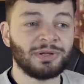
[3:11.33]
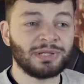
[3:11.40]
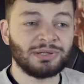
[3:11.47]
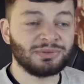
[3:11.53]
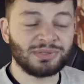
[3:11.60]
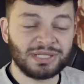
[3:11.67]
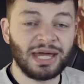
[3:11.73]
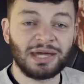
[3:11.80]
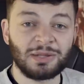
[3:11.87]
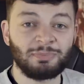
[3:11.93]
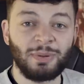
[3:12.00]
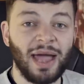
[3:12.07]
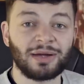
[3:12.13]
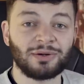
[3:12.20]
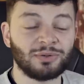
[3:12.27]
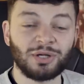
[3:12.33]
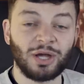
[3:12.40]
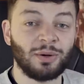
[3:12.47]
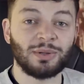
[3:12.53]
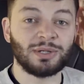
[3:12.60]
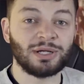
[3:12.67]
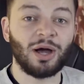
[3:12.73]
He'll sit at the back or
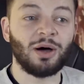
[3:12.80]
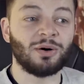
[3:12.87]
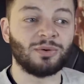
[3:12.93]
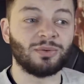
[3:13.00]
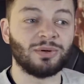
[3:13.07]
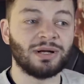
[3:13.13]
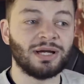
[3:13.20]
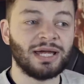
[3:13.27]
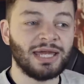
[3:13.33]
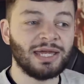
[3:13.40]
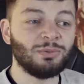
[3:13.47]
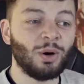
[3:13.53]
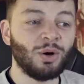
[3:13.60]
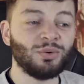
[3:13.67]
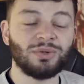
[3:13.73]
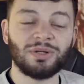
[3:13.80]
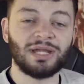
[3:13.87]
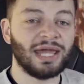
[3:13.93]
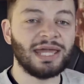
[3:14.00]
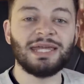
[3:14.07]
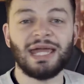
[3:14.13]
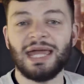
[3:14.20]
go and goal. He
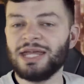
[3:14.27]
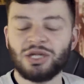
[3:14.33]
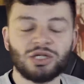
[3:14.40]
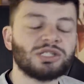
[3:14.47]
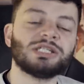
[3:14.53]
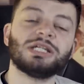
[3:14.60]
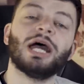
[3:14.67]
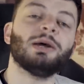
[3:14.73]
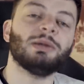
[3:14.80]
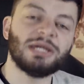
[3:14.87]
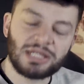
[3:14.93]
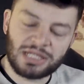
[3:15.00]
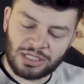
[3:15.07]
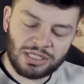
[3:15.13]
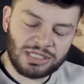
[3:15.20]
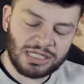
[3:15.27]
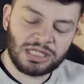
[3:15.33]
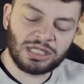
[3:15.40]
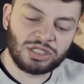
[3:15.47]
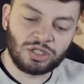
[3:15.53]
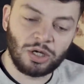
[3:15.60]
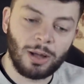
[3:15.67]
could sit at
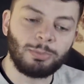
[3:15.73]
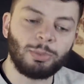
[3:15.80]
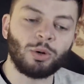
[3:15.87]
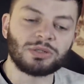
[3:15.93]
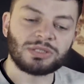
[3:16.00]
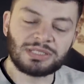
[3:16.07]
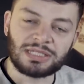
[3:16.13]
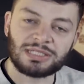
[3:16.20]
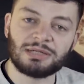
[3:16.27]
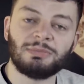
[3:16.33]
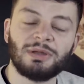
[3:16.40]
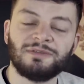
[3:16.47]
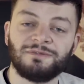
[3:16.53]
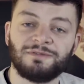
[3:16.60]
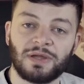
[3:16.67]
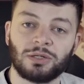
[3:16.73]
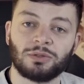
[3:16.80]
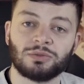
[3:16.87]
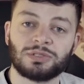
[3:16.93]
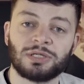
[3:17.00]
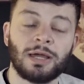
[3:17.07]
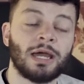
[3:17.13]
the top or sit in
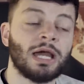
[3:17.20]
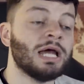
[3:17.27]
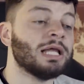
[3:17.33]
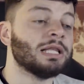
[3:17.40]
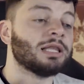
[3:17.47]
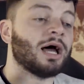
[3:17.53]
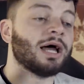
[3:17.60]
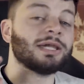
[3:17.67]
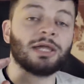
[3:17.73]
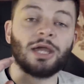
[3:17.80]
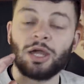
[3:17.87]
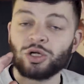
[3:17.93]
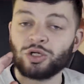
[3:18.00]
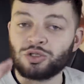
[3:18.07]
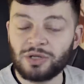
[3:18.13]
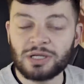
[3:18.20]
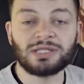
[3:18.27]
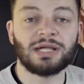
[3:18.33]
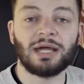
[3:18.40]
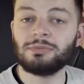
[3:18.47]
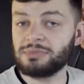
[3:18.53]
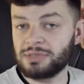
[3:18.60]
midfield like
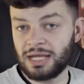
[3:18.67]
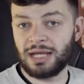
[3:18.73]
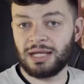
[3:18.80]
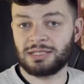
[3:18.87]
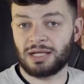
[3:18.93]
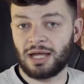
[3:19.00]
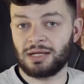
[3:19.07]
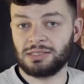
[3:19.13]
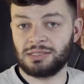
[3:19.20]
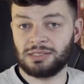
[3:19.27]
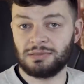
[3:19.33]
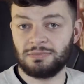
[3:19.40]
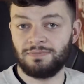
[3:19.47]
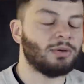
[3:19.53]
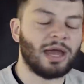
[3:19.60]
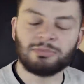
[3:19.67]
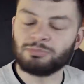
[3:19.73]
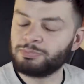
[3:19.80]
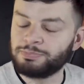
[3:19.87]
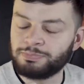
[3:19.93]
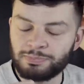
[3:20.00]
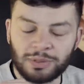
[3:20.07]
ChrisMD does
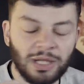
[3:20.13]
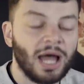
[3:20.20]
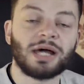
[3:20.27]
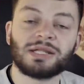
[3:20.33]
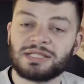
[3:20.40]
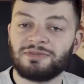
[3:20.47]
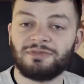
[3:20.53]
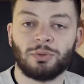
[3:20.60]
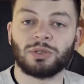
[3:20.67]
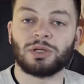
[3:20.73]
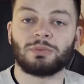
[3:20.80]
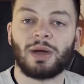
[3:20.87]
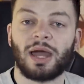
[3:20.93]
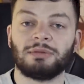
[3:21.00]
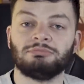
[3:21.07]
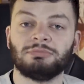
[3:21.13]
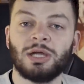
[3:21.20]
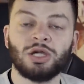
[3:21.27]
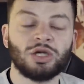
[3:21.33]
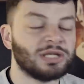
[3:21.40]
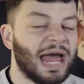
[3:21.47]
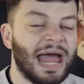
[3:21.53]
and blast everyone away.
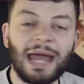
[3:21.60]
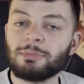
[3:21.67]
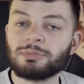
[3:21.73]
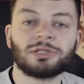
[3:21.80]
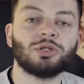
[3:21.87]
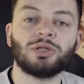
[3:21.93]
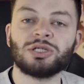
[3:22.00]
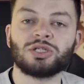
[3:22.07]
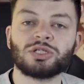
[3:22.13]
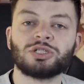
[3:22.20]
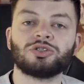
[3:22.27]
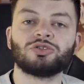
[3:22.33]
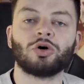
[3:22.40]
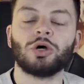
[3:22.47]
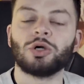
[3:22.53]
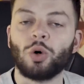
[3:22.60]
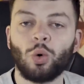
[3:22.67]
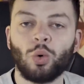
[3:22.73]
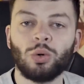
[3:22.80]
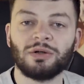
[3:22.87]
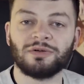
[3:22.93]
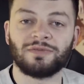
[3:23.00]
Could absolutely destroy
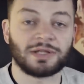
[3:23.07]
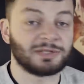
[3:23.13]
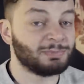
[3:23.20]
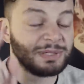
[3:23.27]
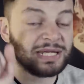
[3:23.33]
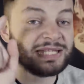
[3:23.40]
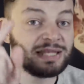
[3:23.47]
all of us, but he